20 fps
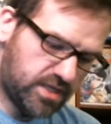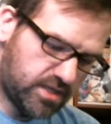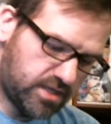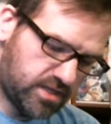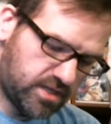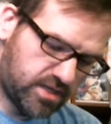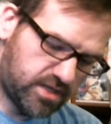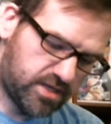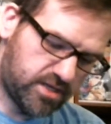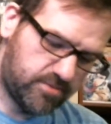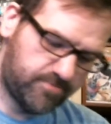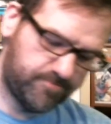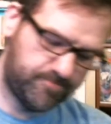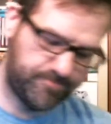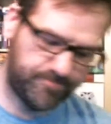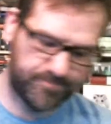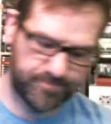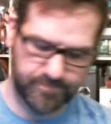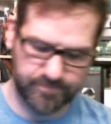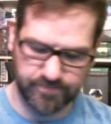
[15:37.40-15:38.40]

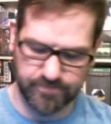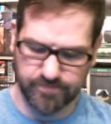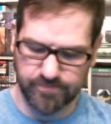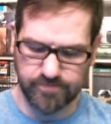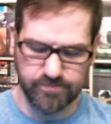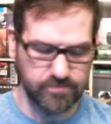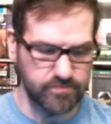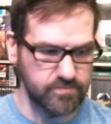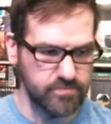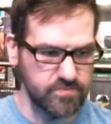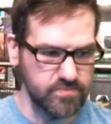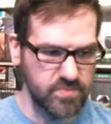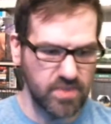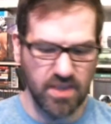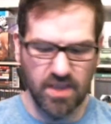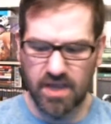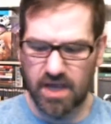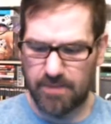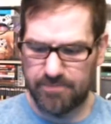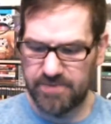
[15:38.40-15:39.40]

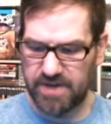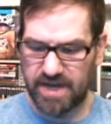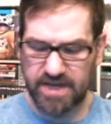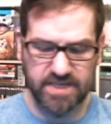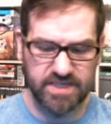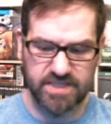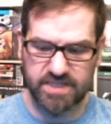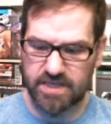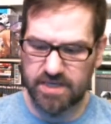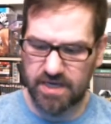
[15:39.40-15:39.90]
Up next,